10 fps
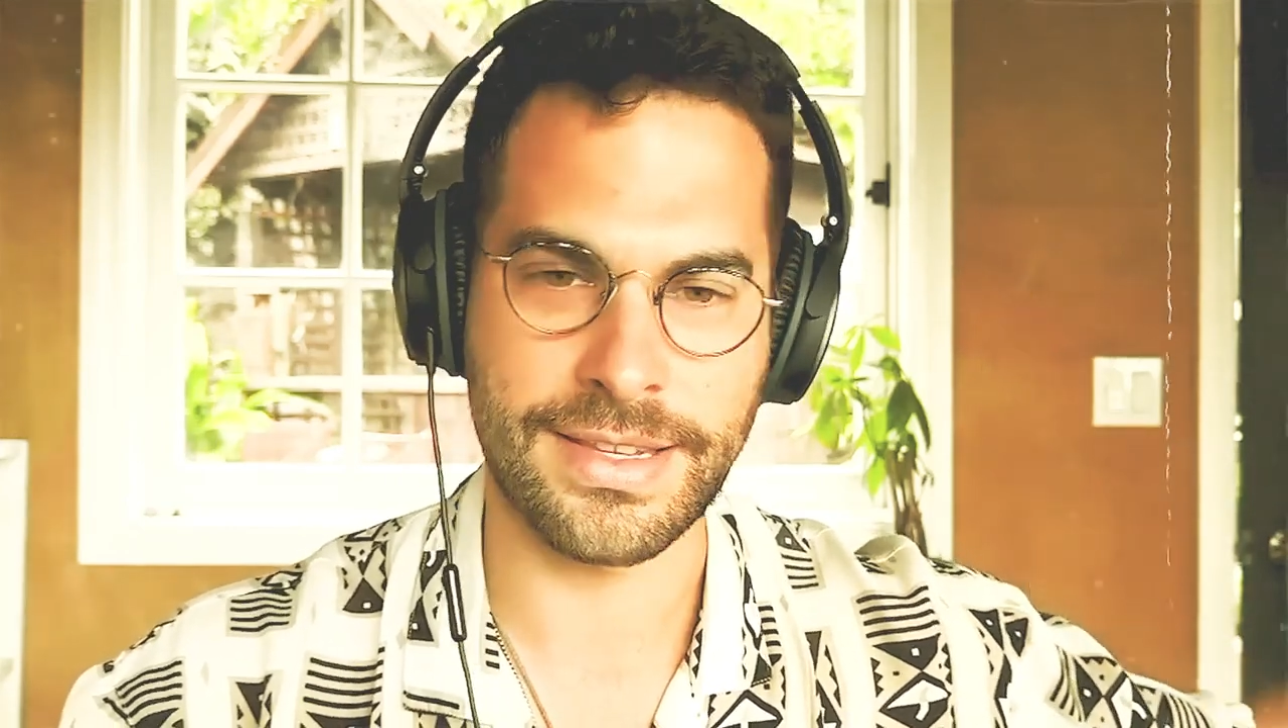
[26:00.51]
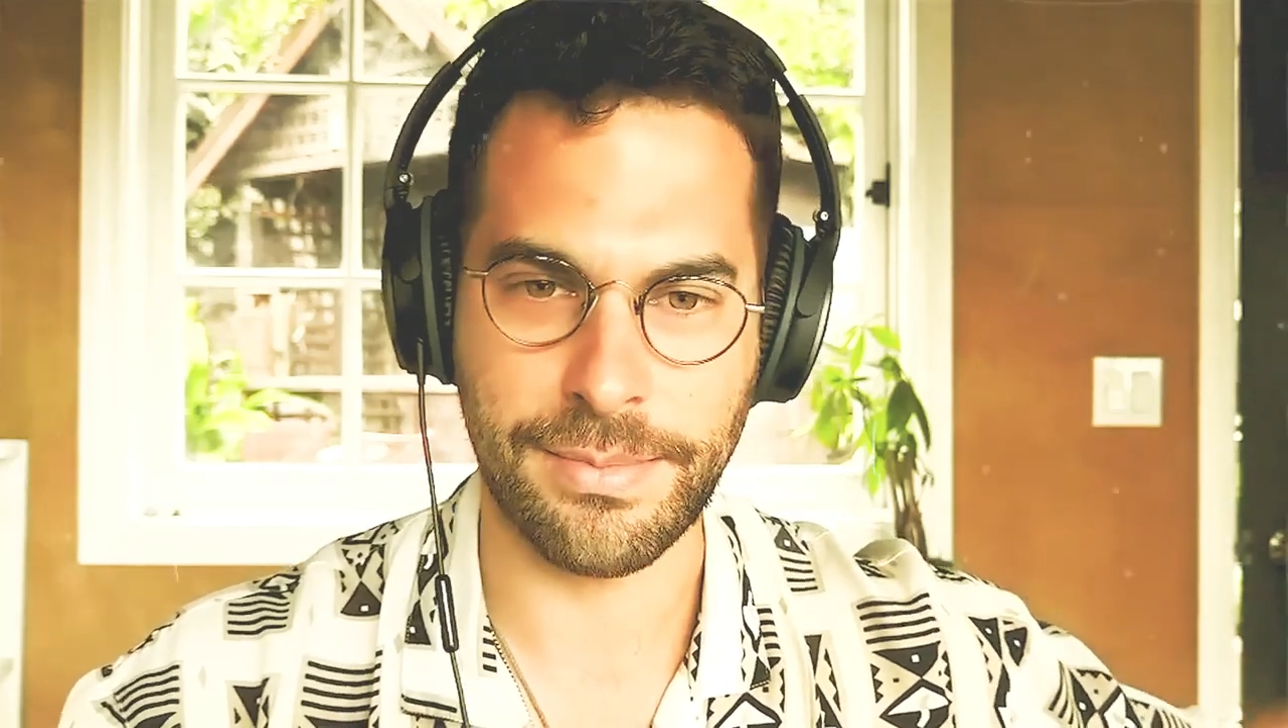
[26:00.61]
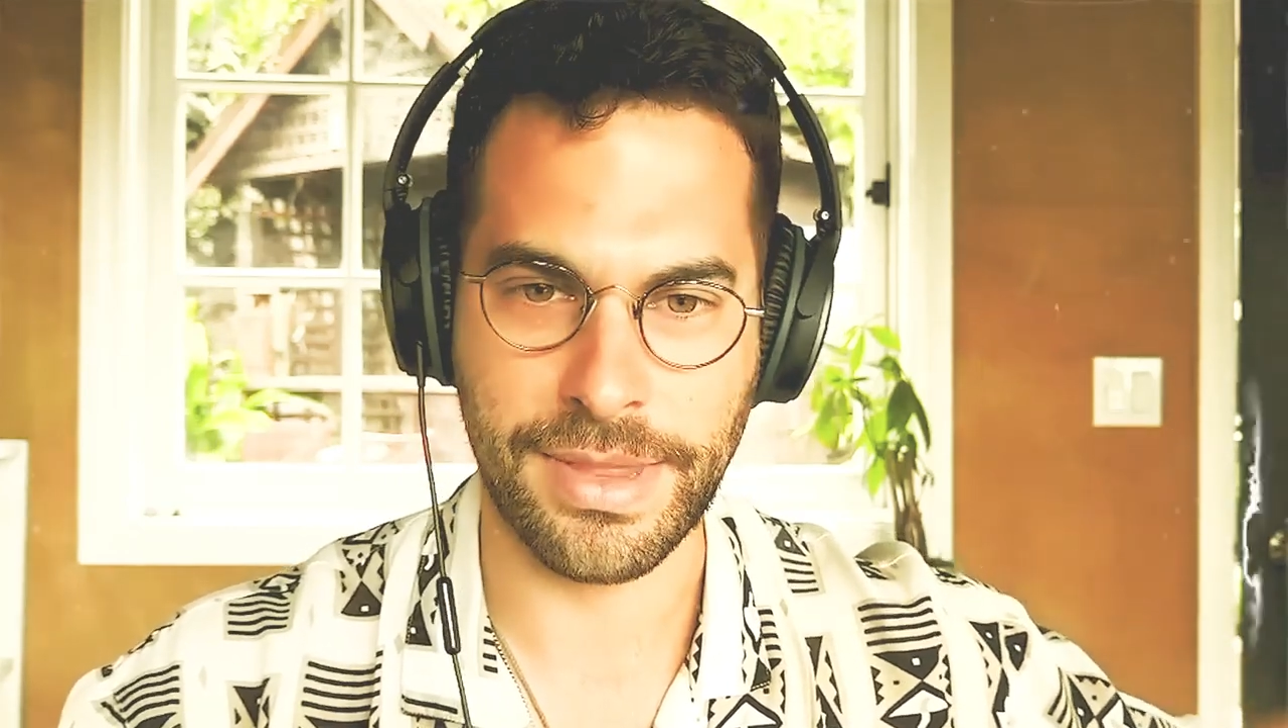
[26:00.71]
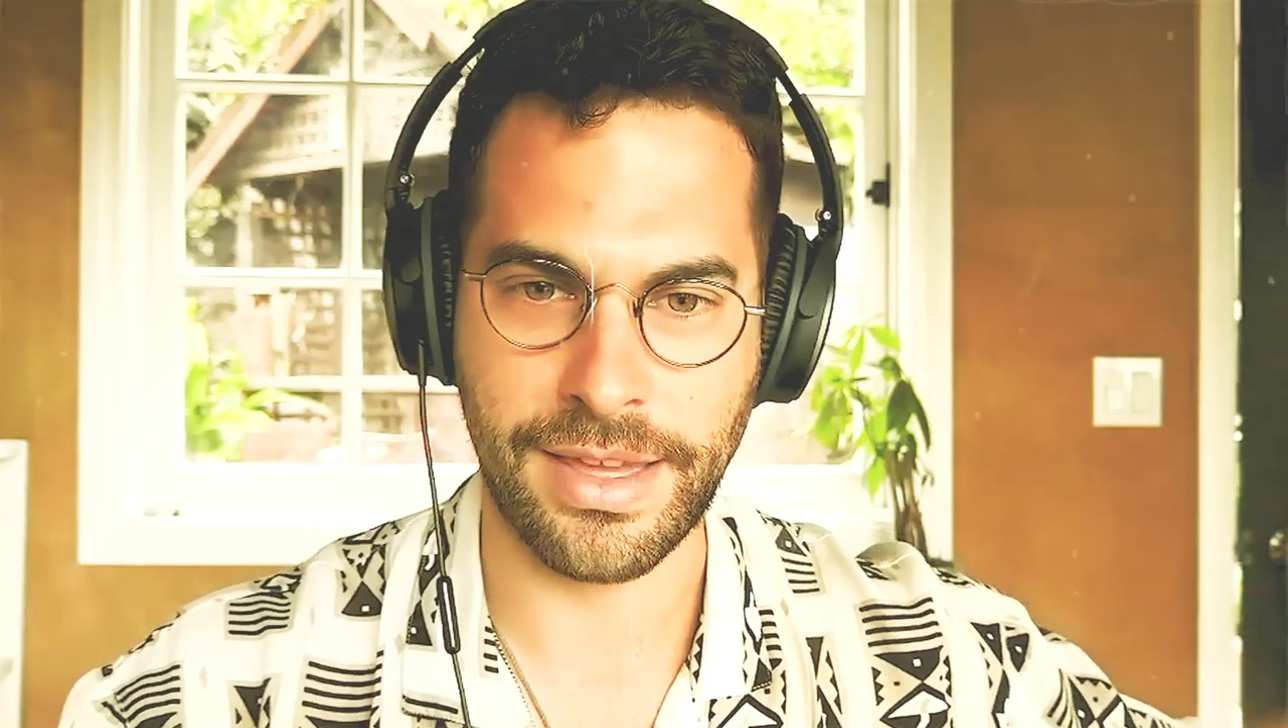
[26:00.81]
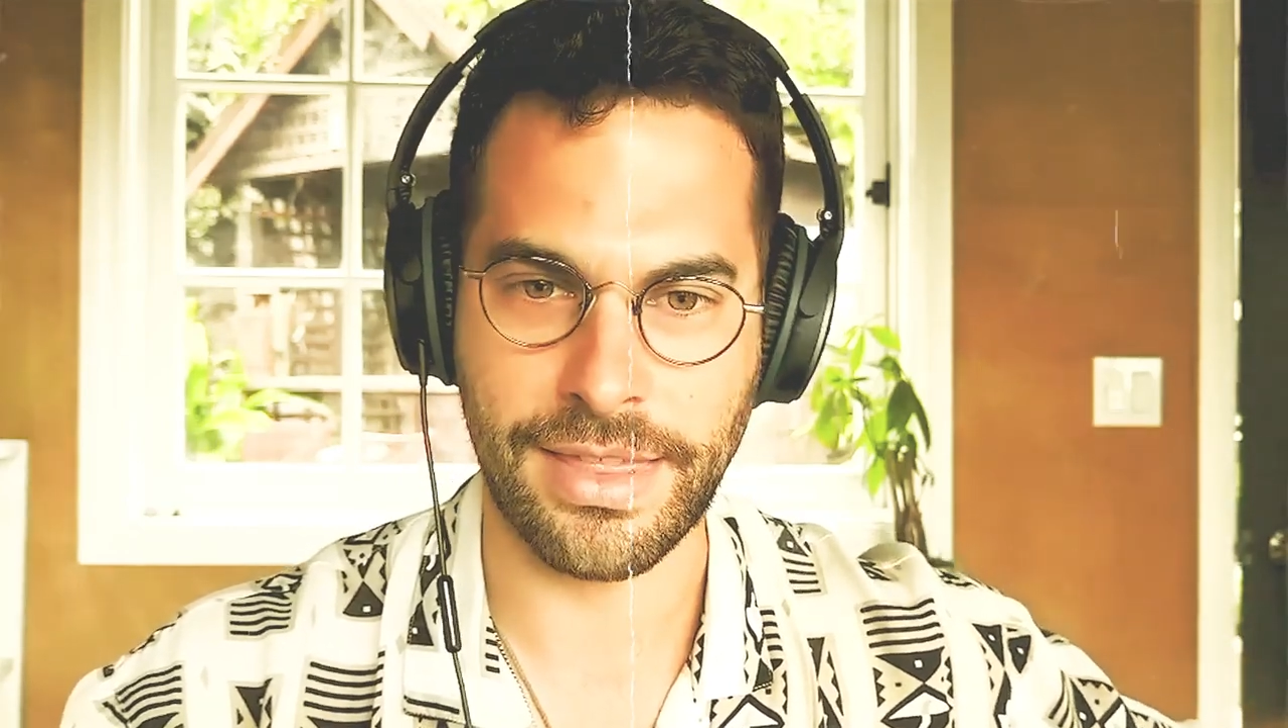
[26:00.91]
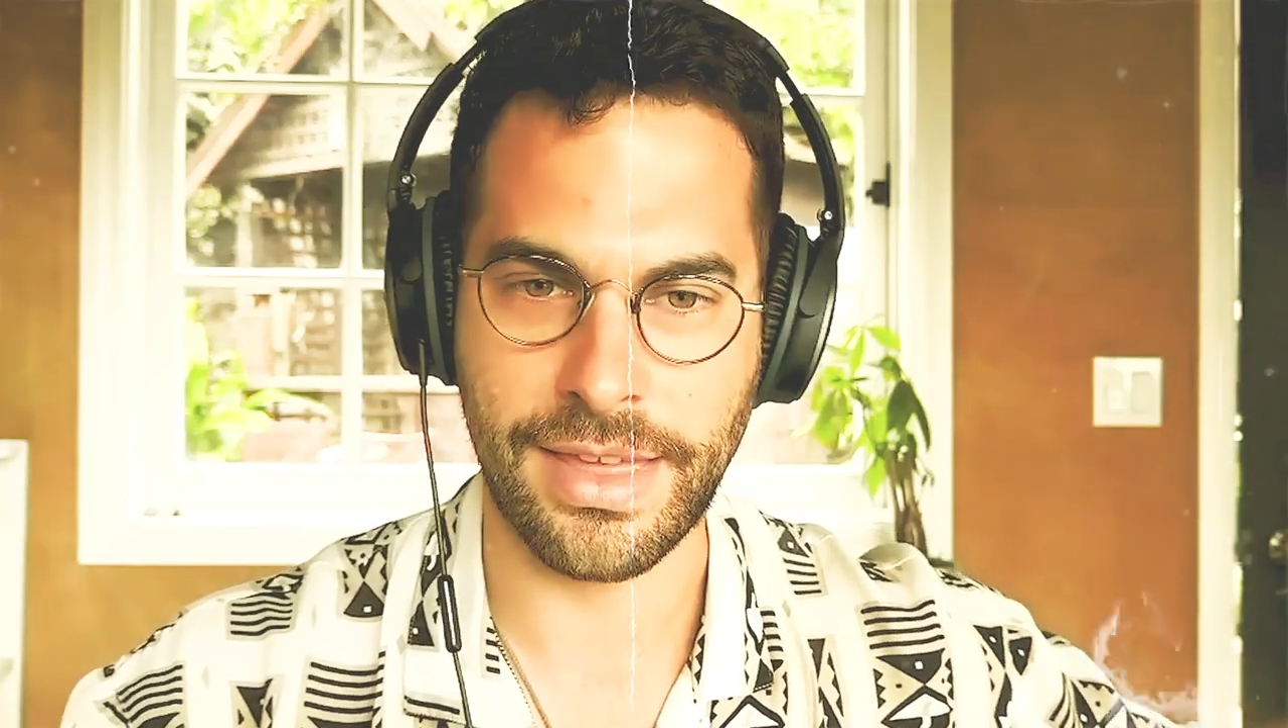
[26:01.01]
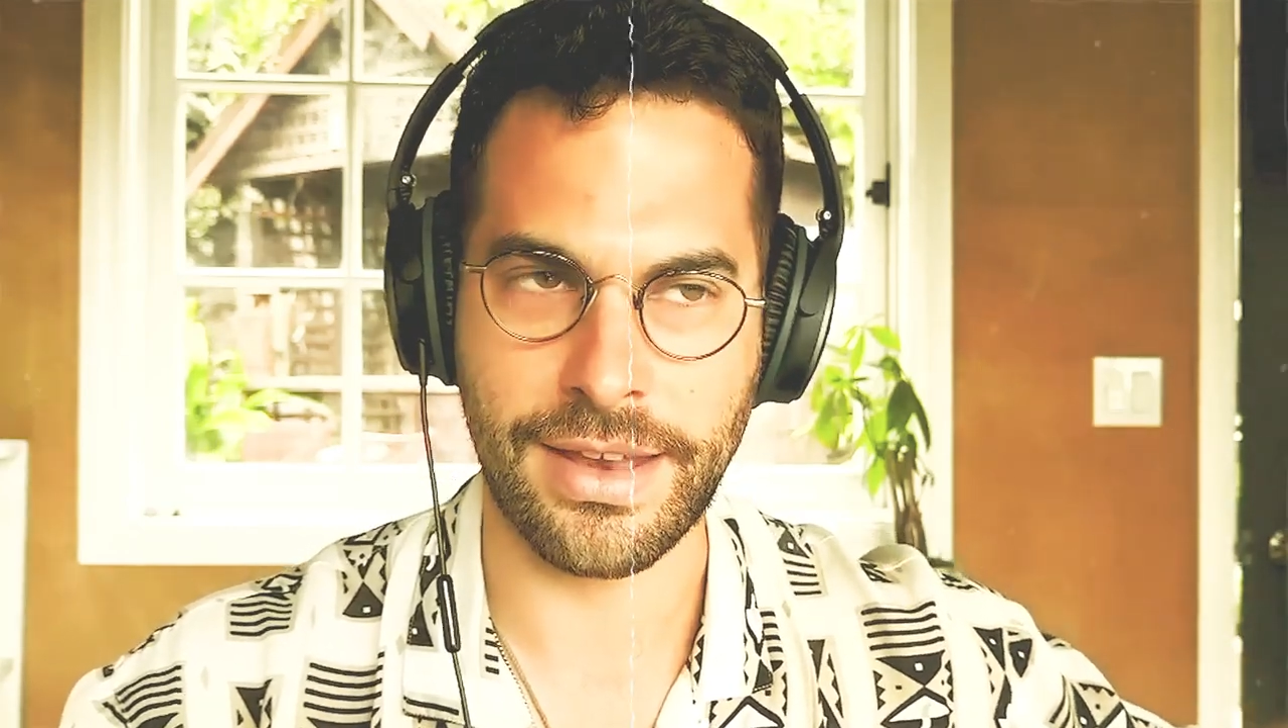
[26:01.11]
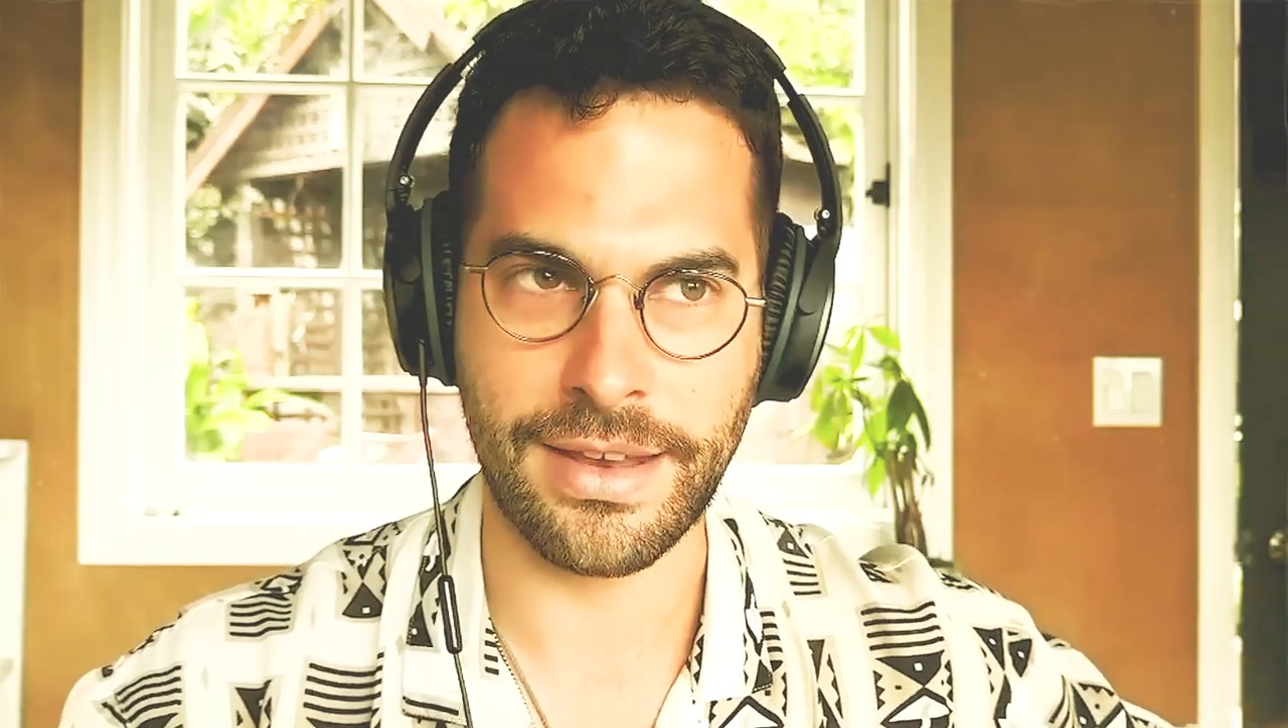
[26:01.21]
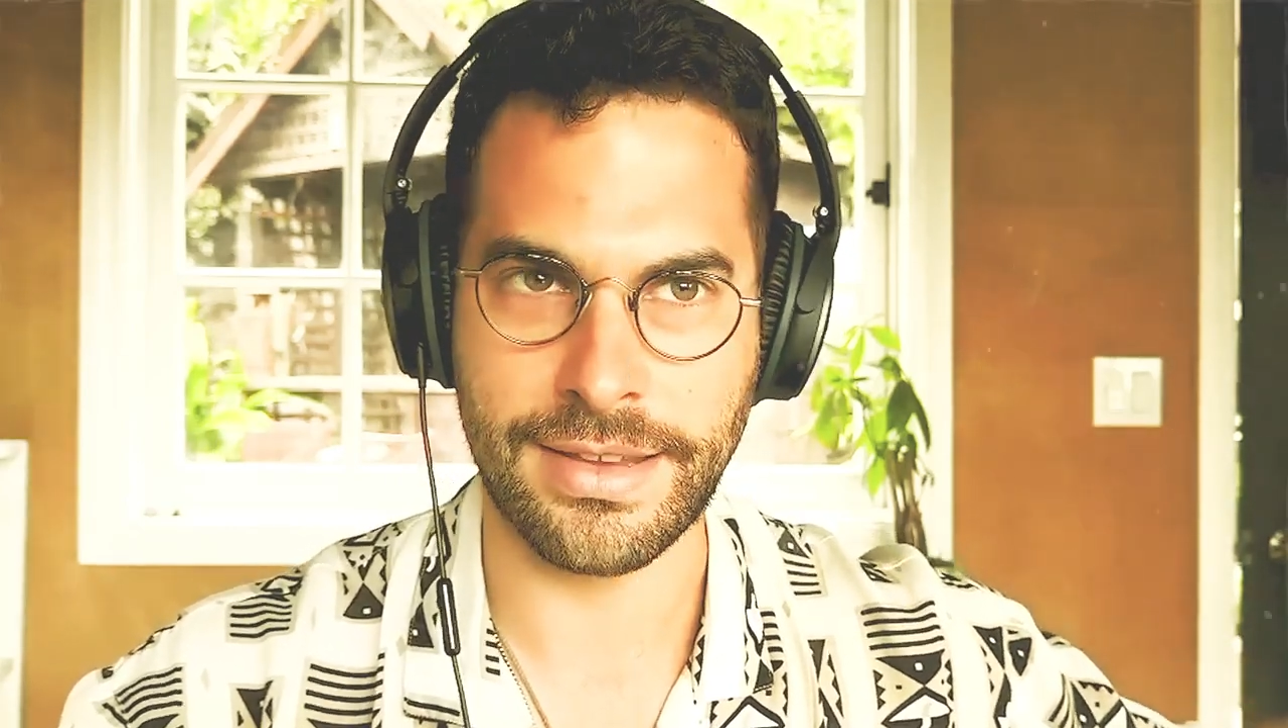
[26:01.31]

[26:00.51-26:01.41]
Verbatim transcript: something that